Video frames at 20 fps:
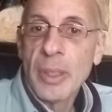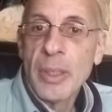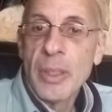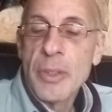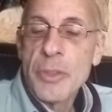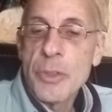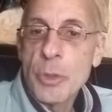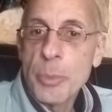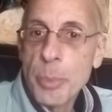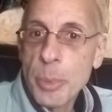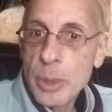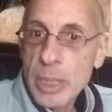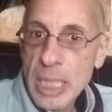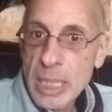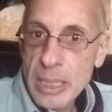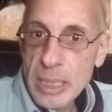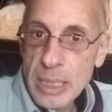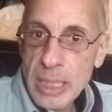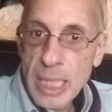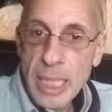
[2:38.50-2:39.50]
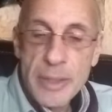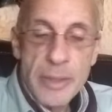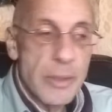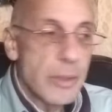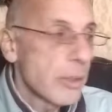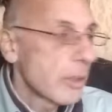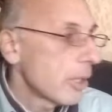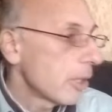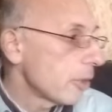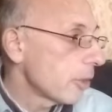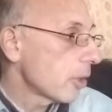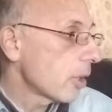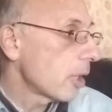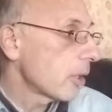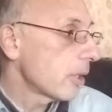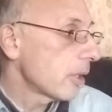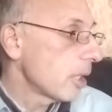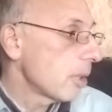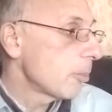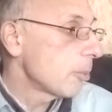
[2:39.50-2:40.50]
So you put that together and you got
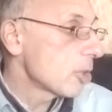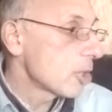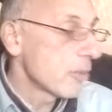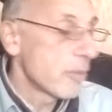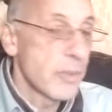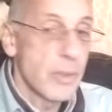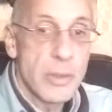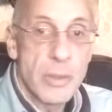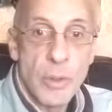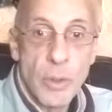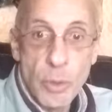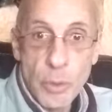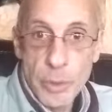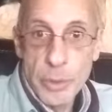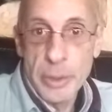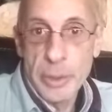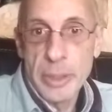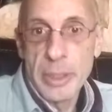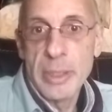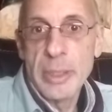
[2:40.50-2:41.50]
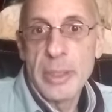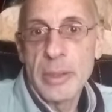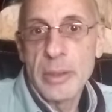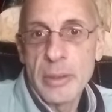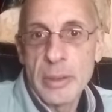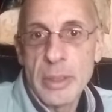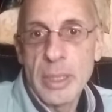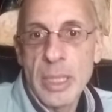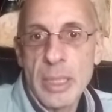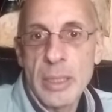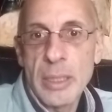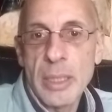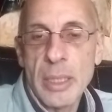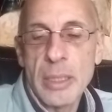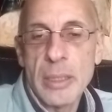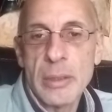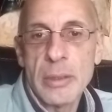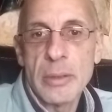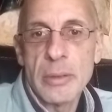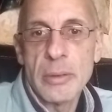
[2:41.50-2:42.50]
the image of an ogre,
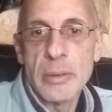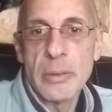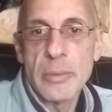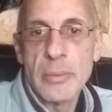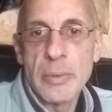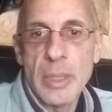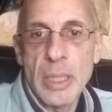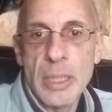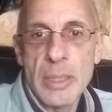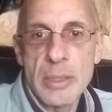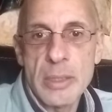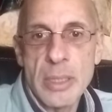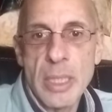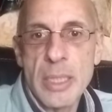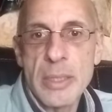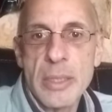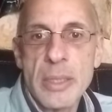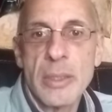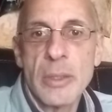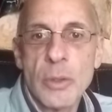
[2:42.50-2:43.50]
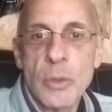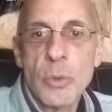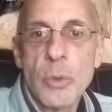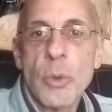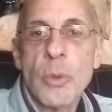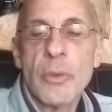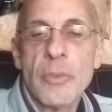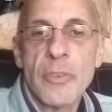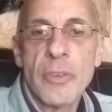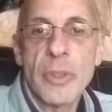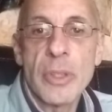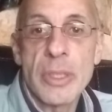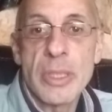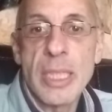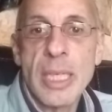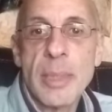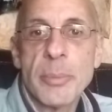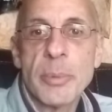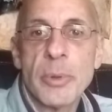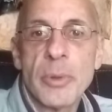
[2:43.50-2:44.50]
uh, as, as in the quote, for
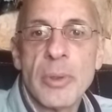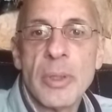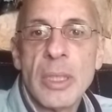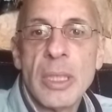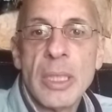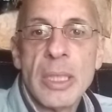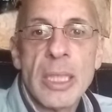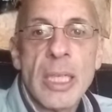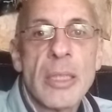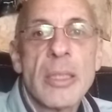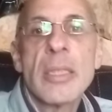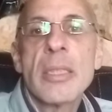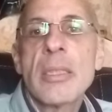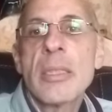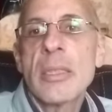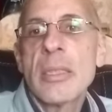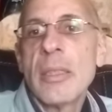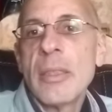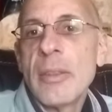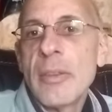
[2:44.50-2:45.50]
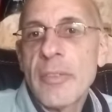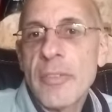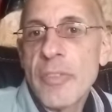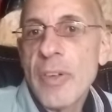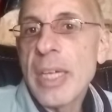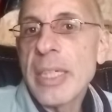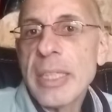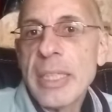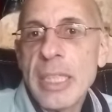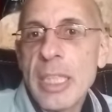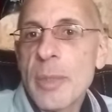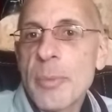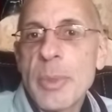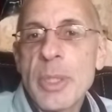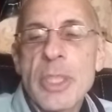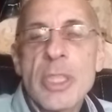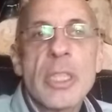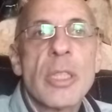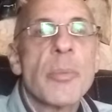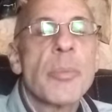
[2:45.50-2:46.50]
example. Now, this frightening
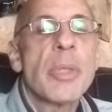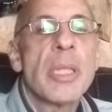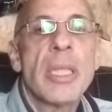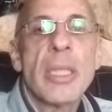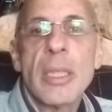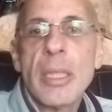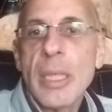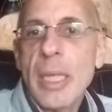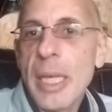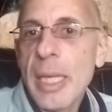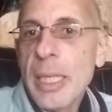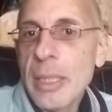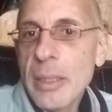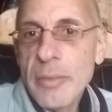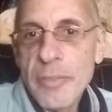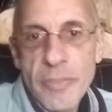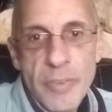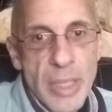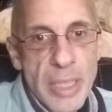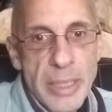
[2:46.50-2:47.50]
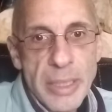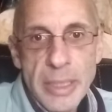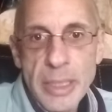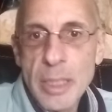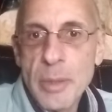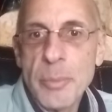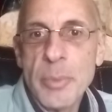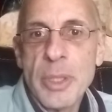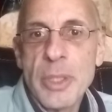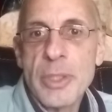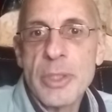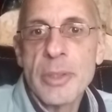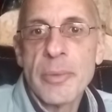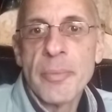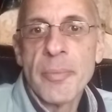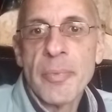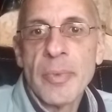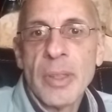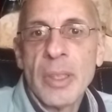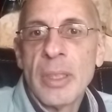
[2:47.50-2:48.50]
image can be any frightening image.
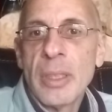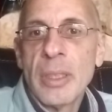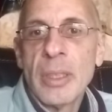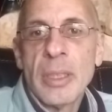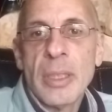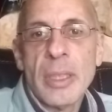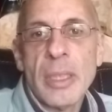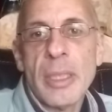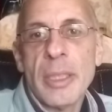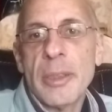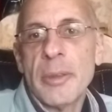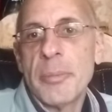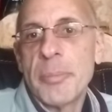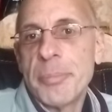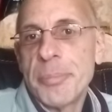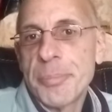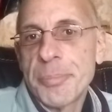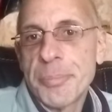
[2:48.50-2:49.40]
Um,